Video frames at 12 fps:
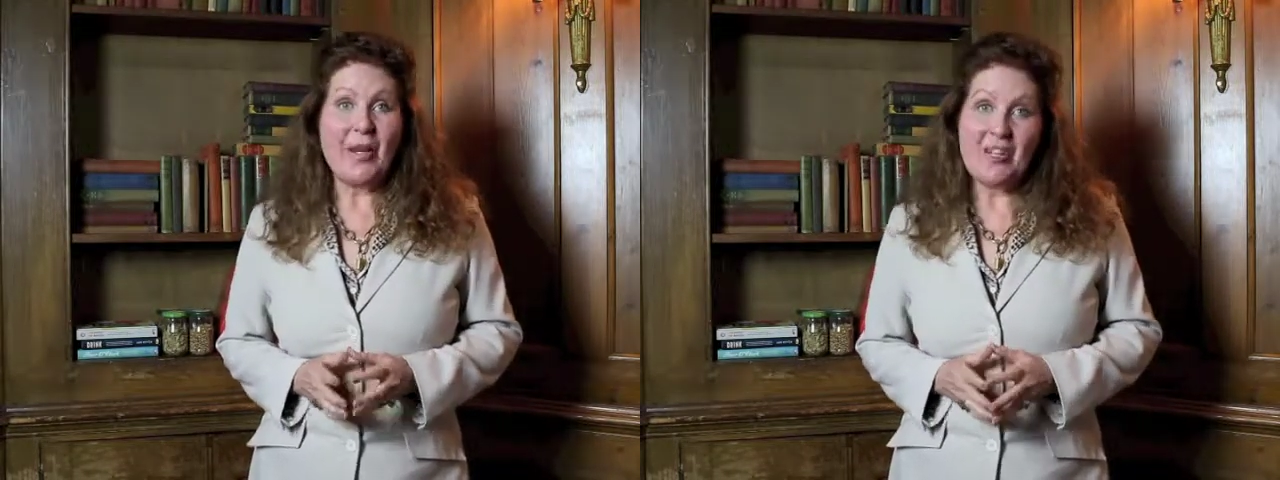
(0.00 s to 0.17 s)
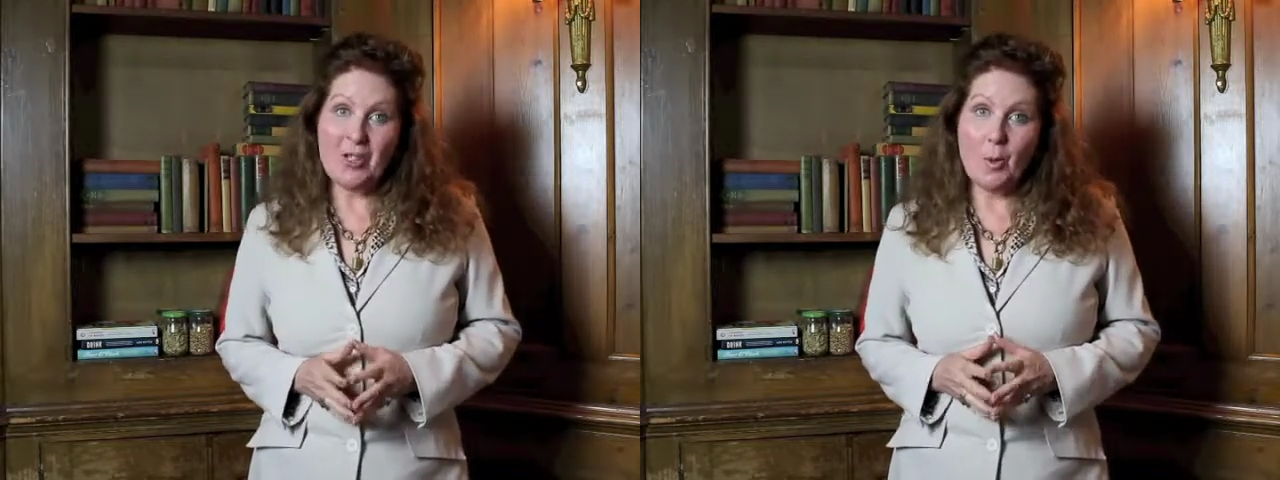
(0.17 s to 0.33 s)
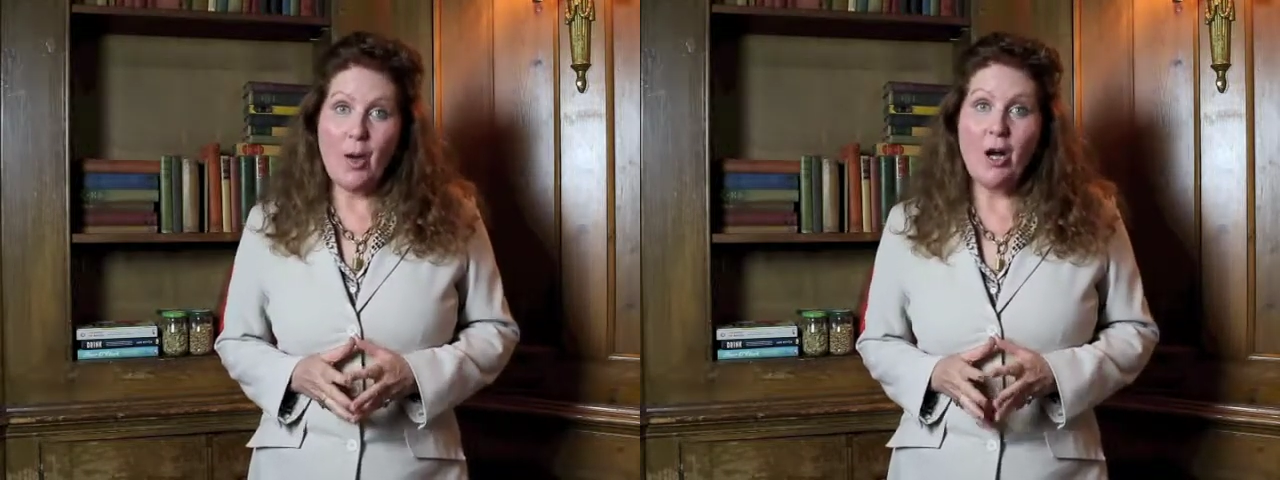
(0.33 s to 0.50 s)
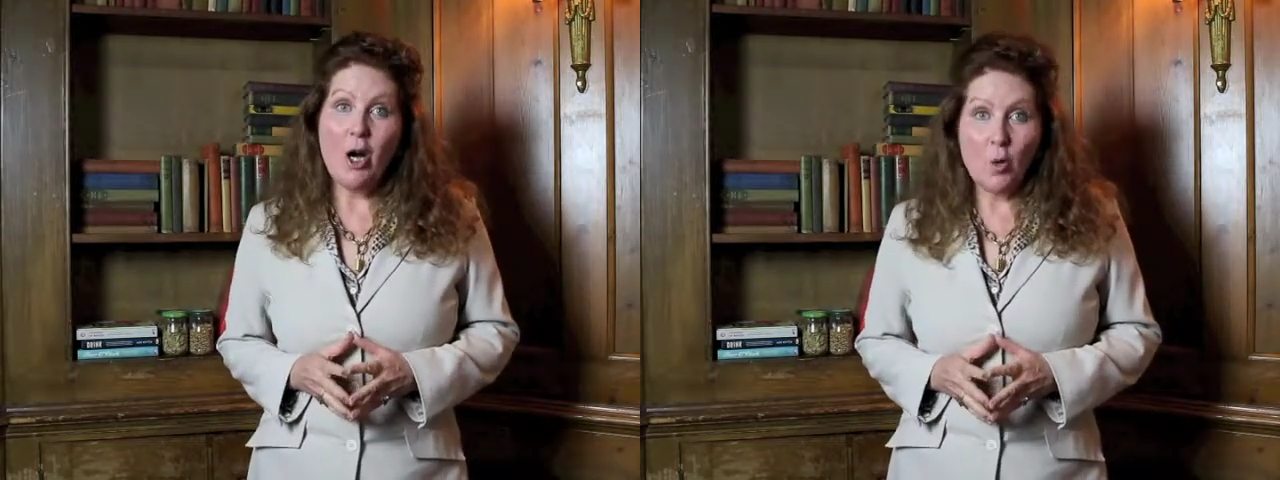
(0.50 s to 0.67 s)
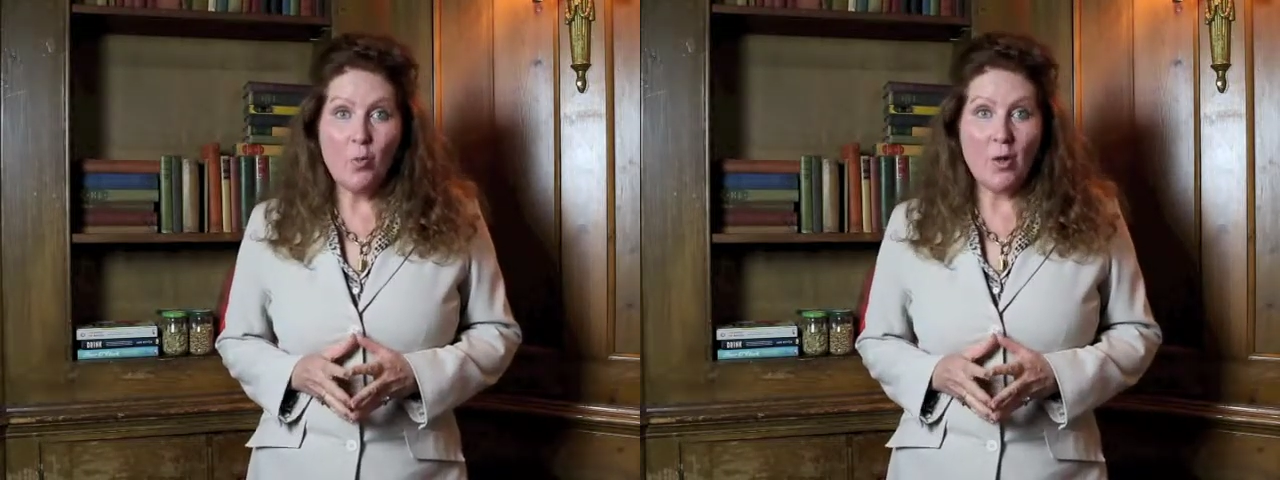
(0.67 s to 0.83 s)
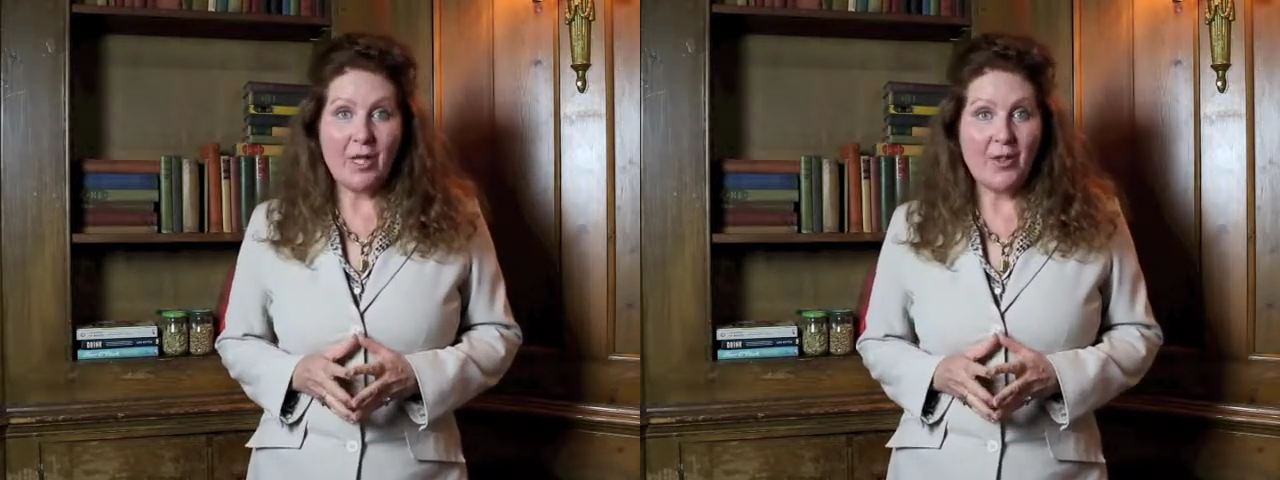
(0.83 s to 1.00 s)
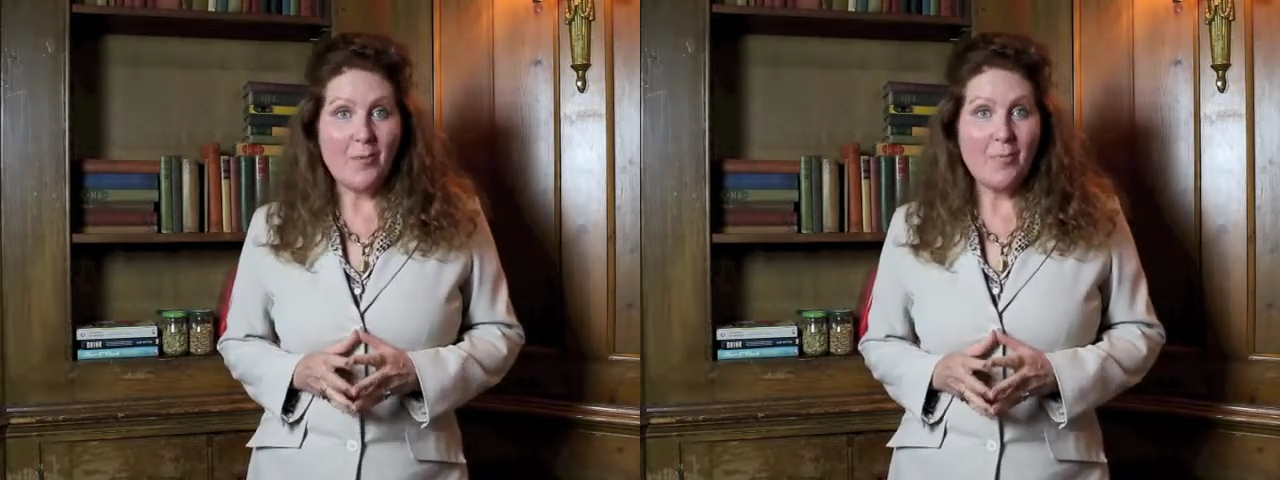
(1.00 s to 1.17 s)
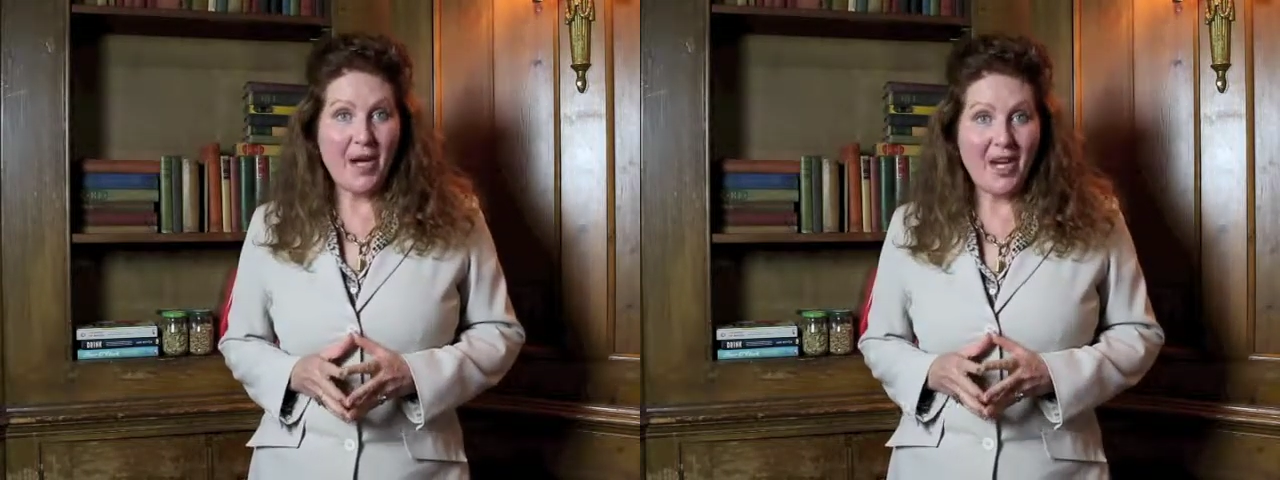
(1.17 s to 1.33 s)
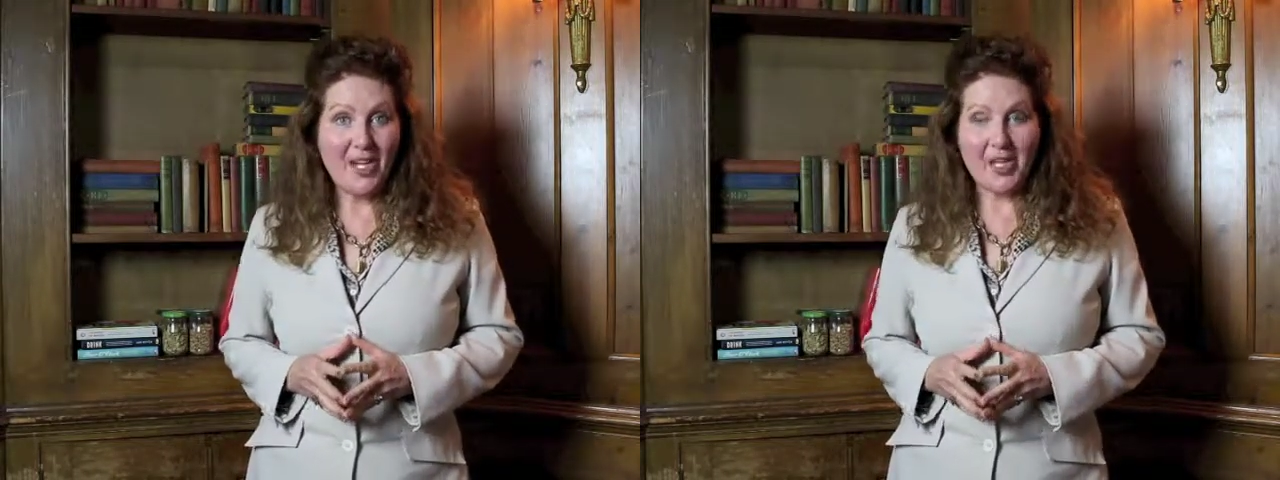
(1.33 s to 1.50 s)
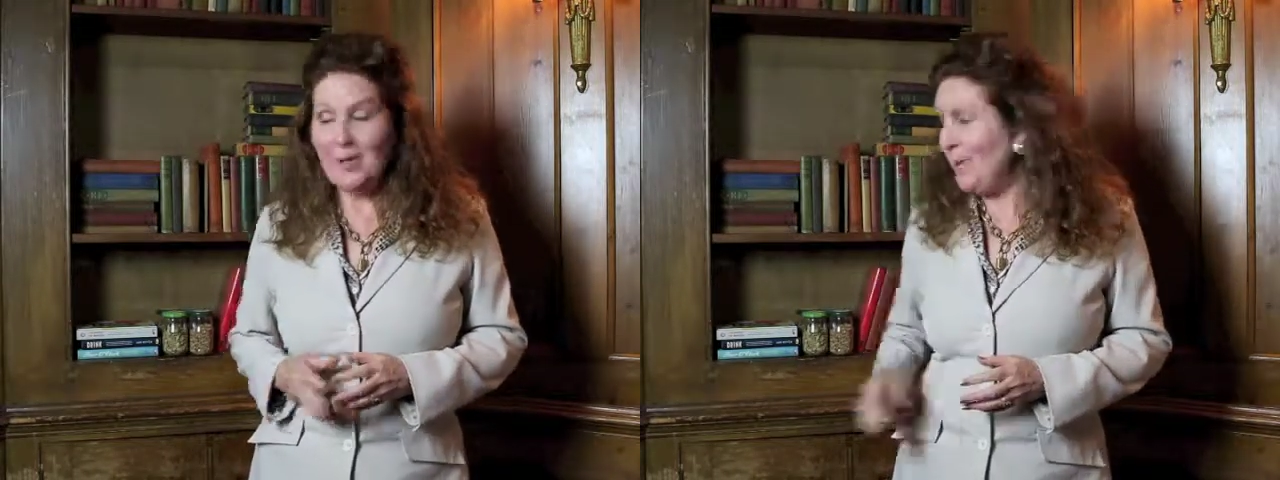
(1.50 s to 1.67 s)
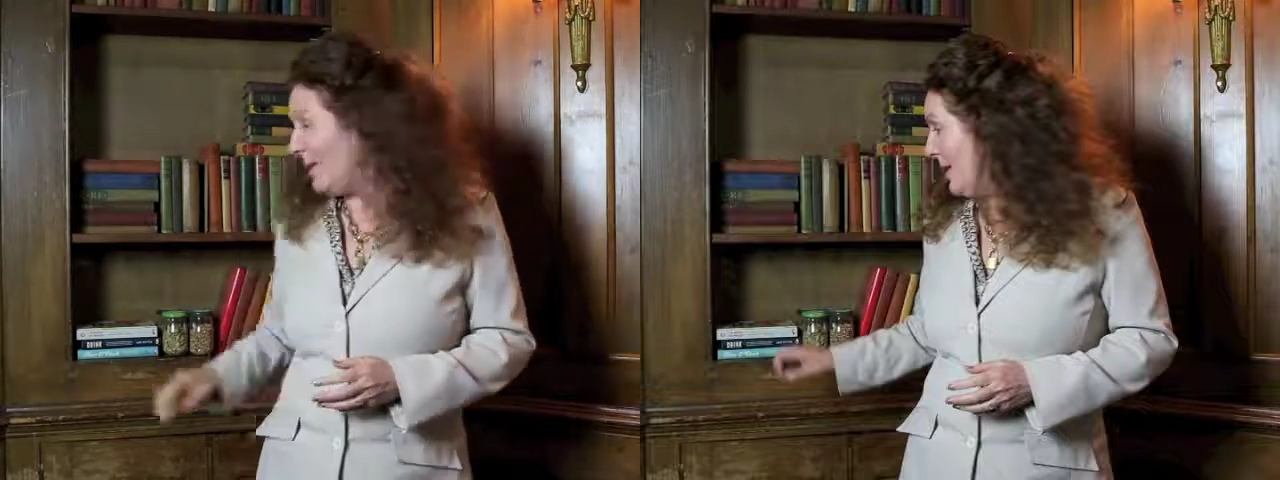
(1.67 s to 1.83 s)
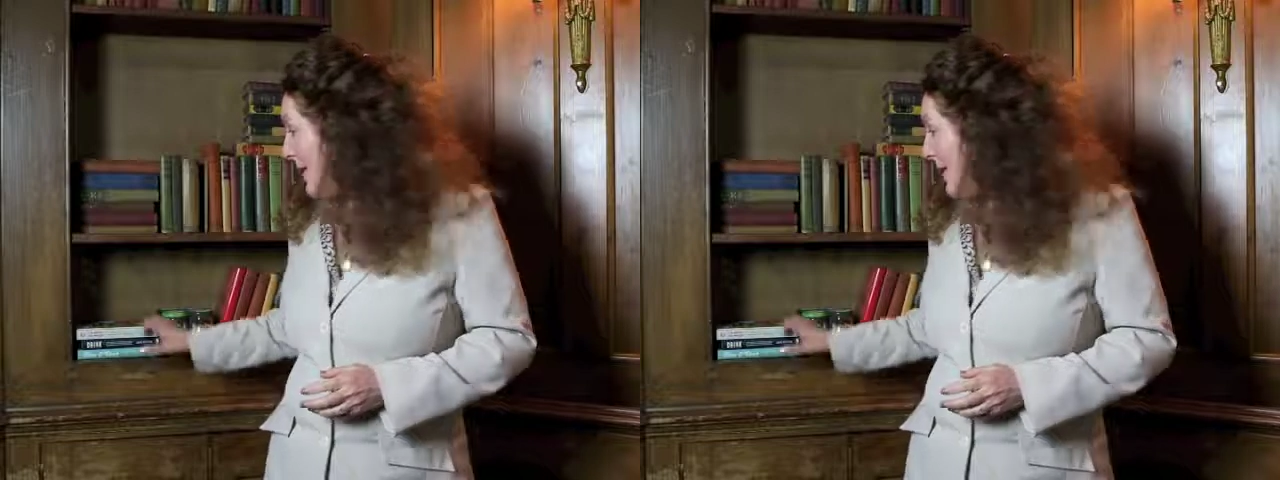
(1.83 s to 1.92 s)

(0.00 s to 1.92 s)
can do our homework at the pub,